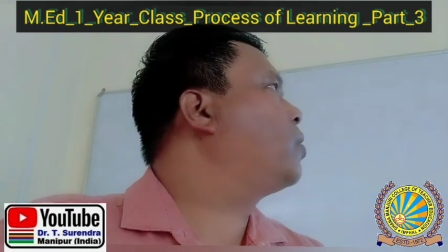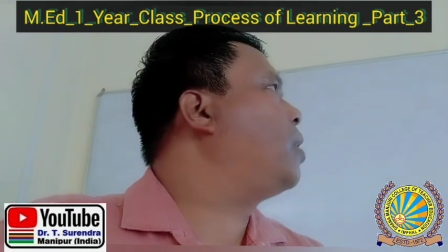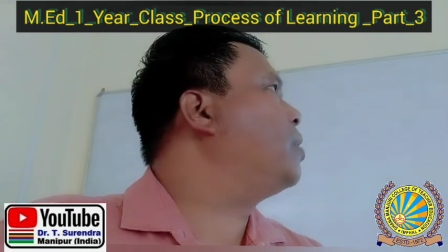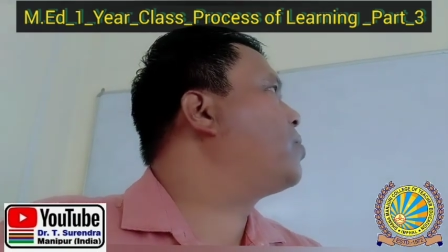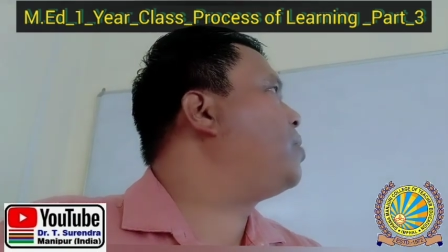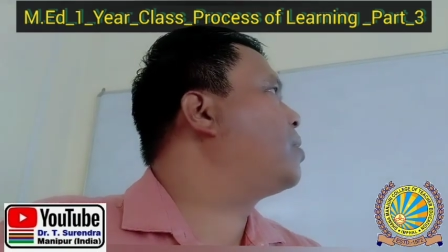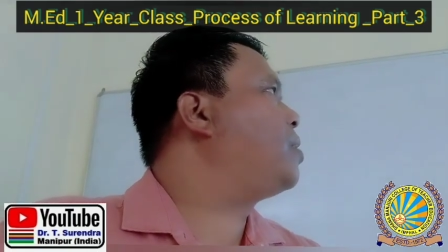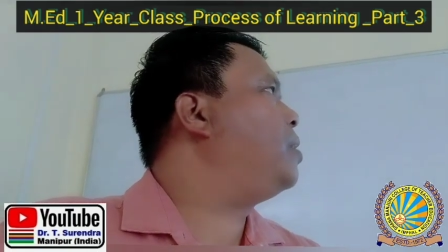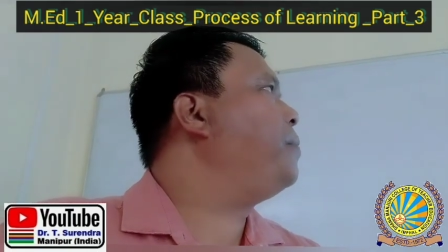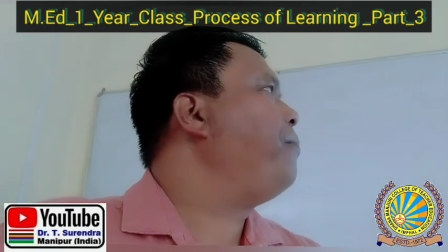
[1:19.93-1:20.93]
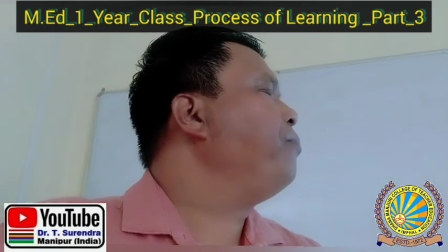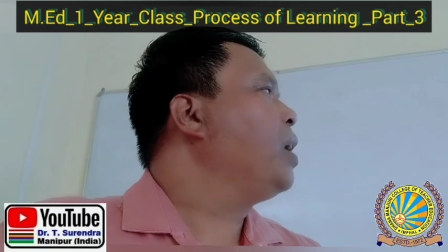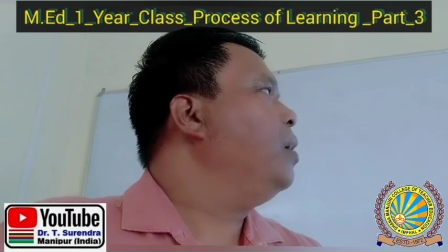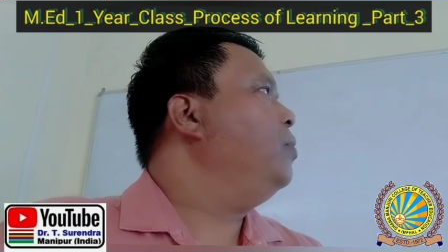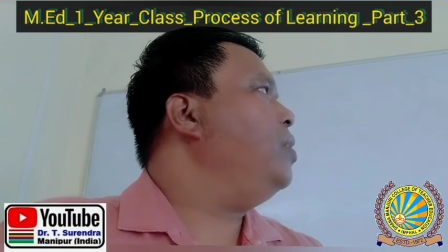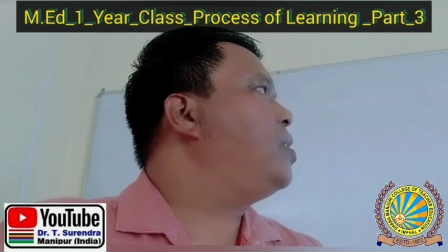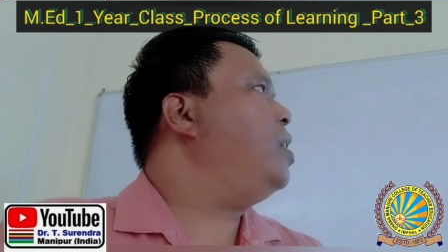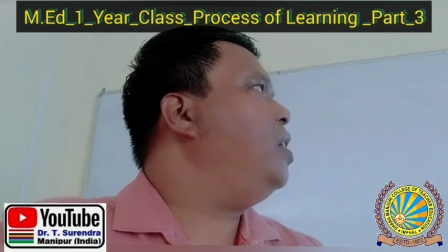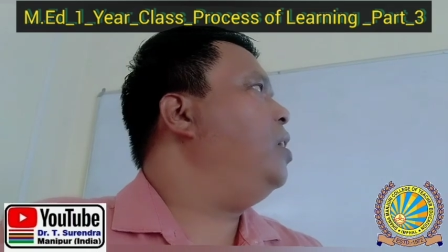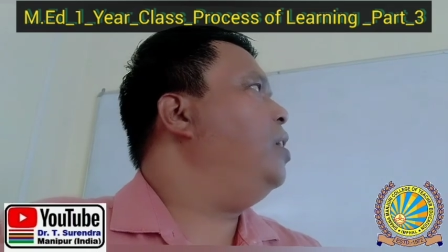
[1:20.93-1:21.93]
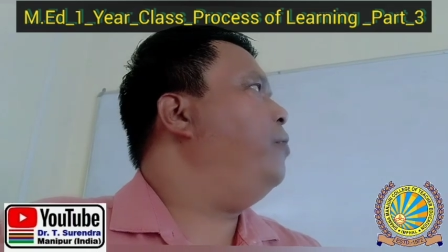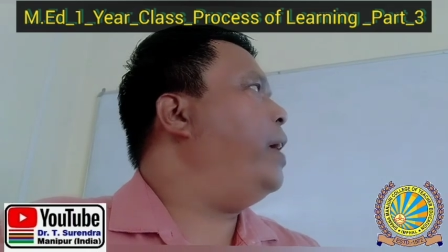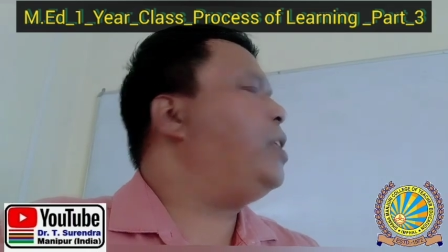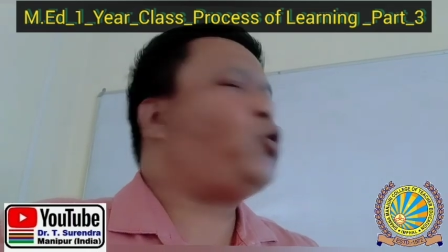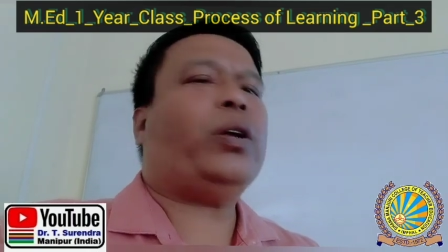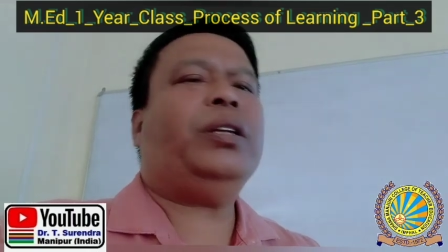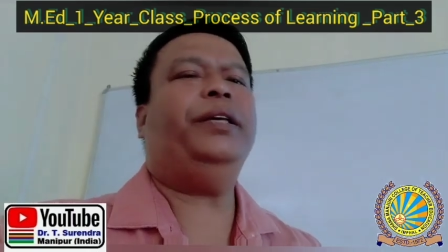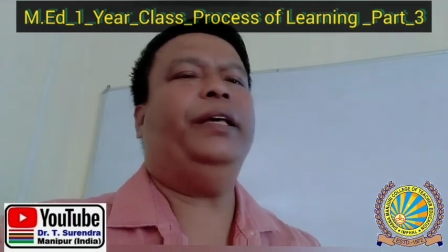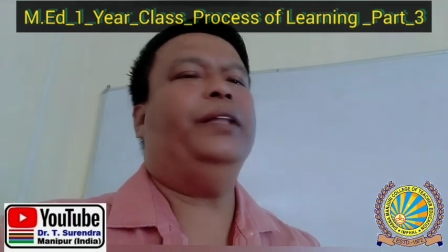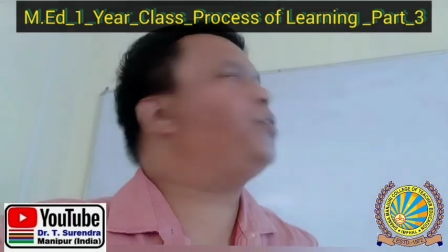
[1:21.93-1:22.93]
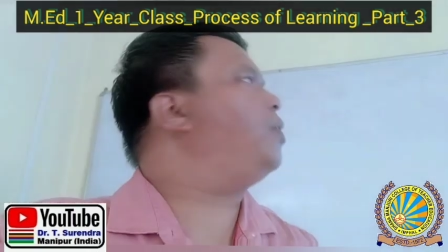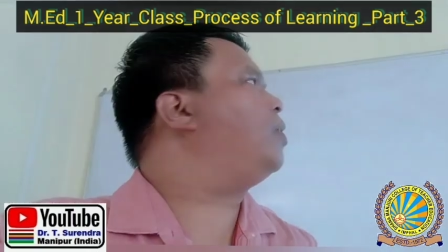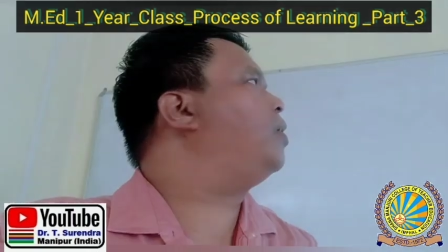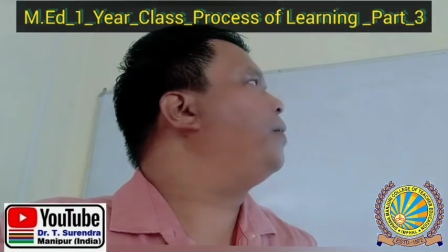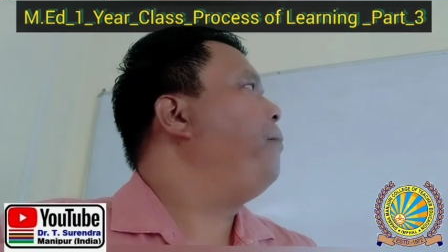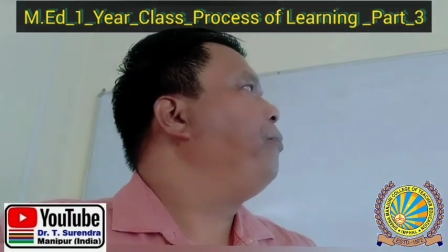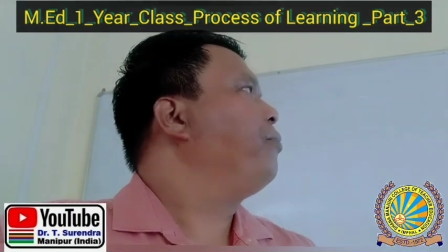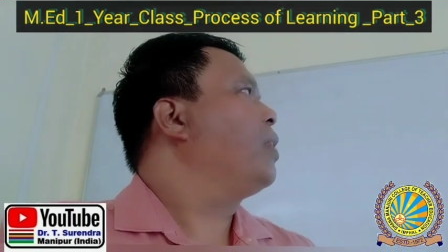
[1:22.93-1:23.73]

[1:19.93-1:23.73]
construction, these eventually enter